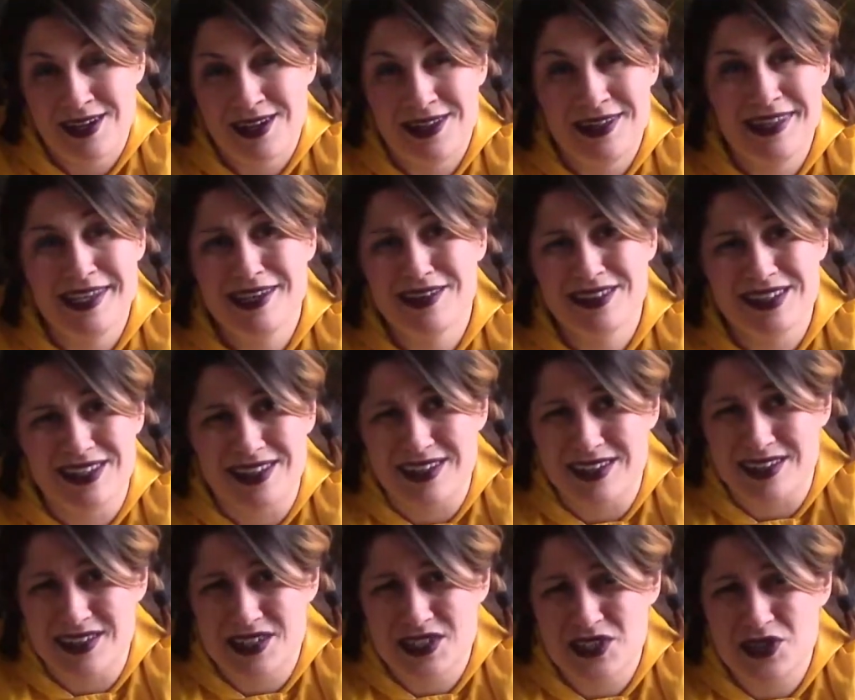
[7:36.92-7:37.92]

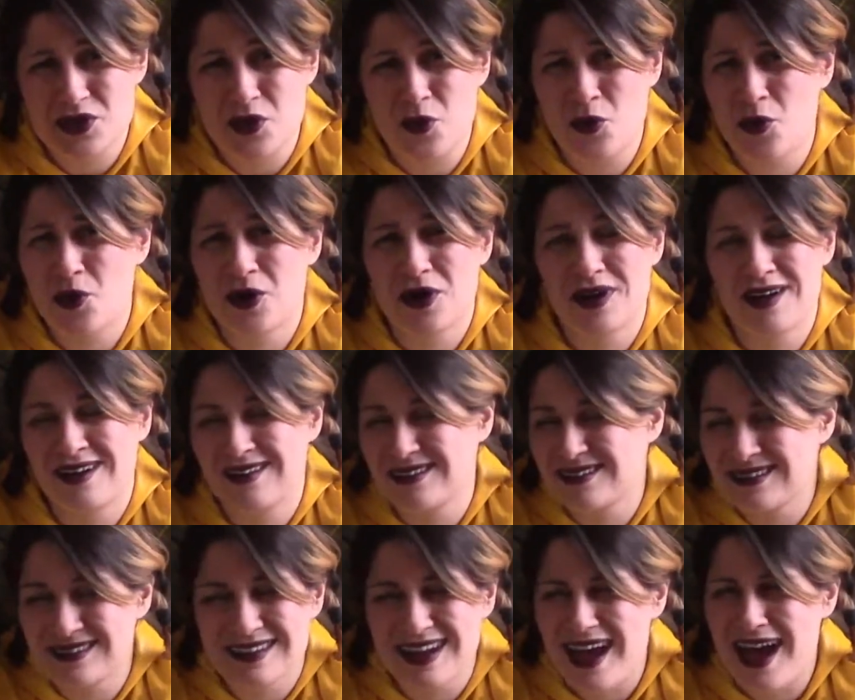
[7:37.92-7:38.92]
Leonard, or
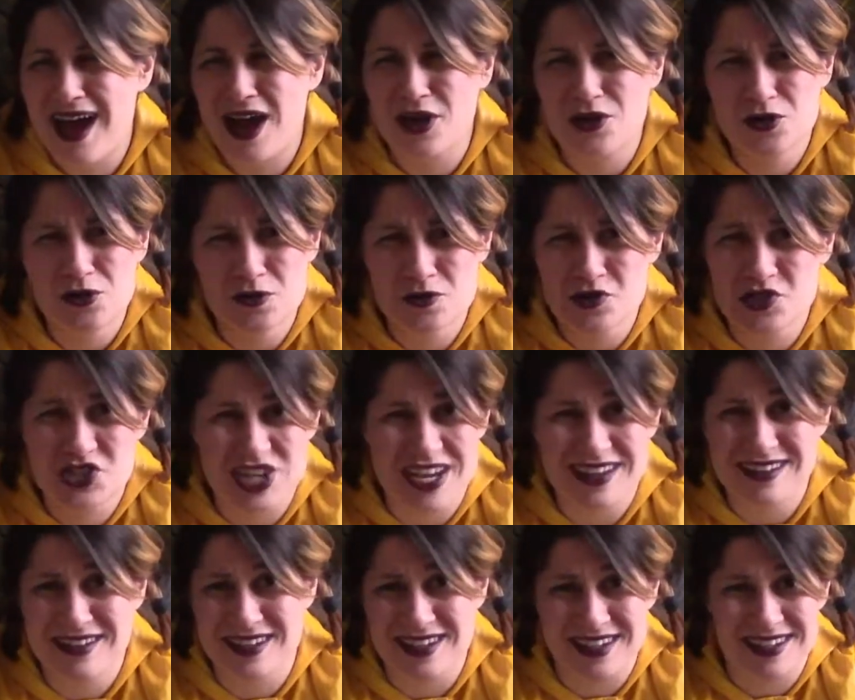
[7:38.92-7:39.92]
Harold
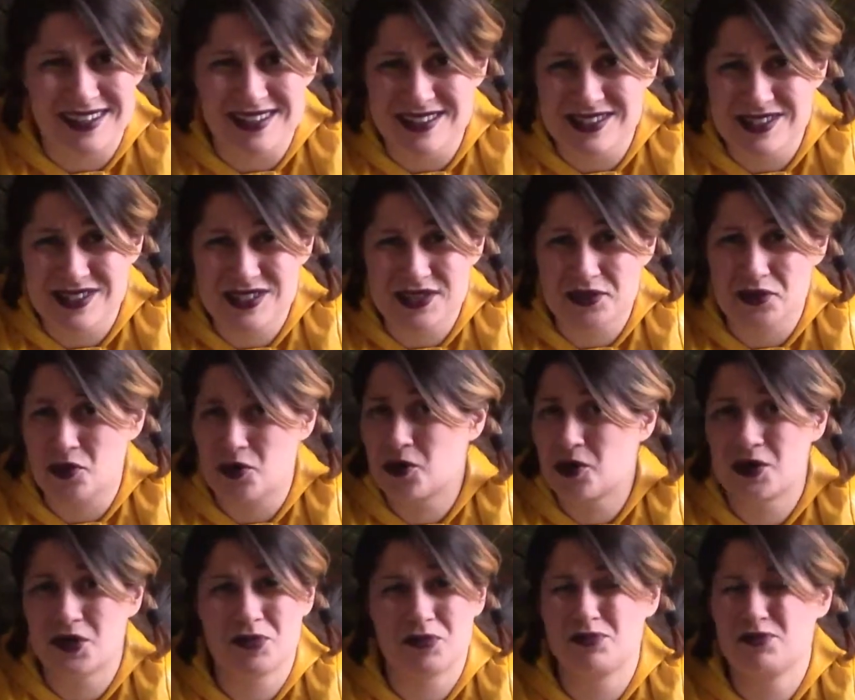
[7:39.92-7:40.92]
Jenkins,
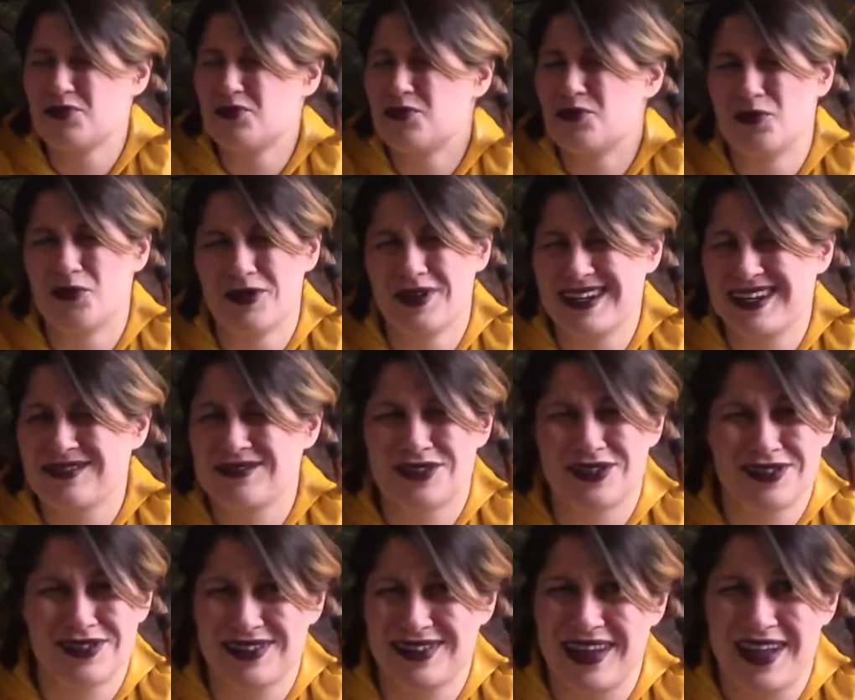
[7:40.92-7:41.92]
or
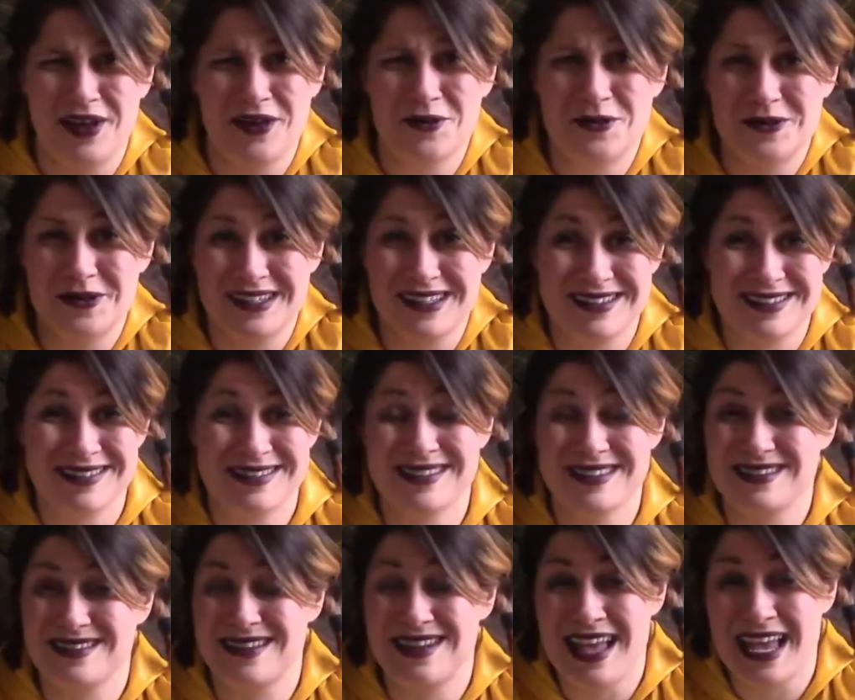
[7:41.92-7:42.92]
whatever the hell his
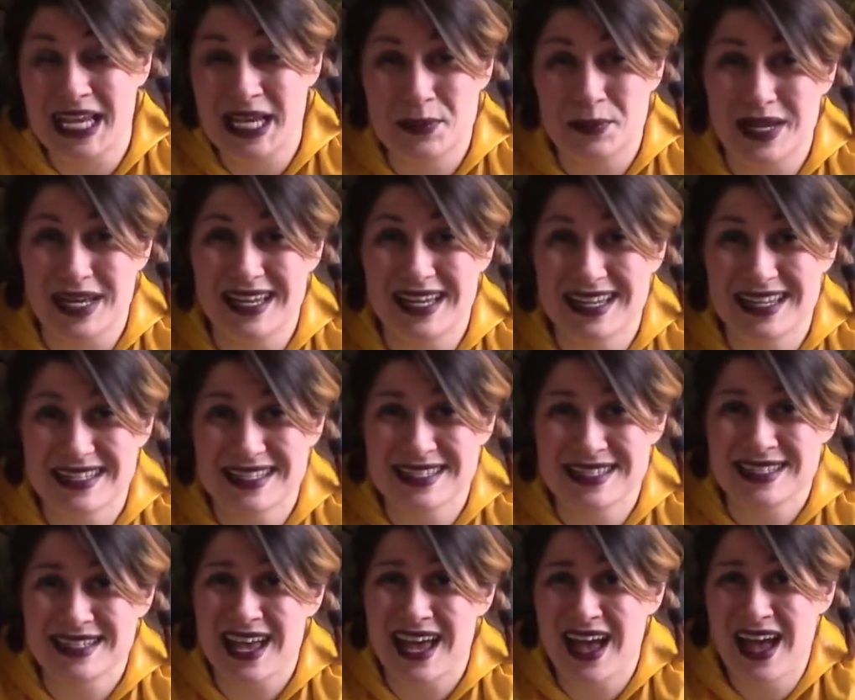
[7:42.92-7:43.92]
name
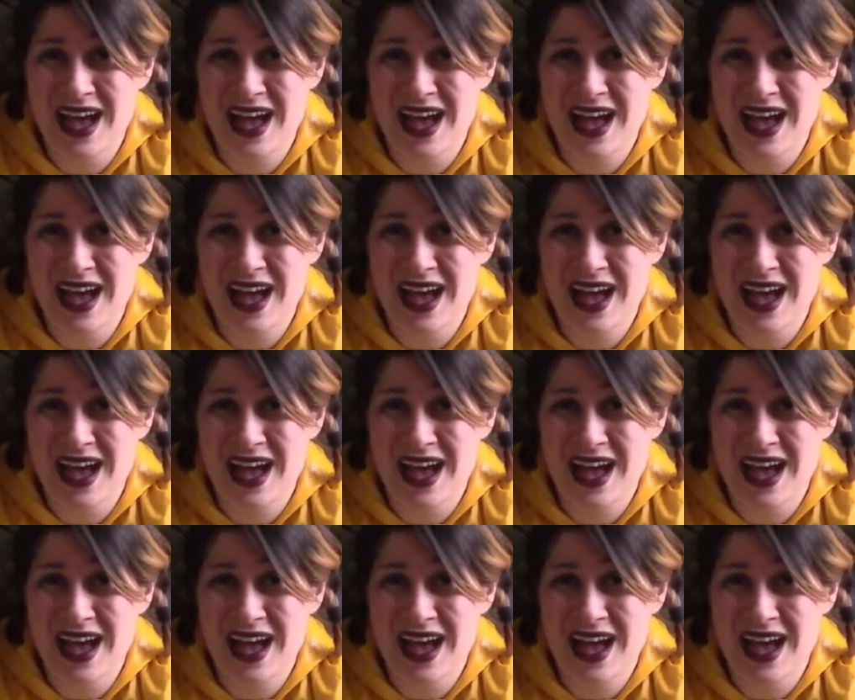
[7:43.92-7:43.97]
is.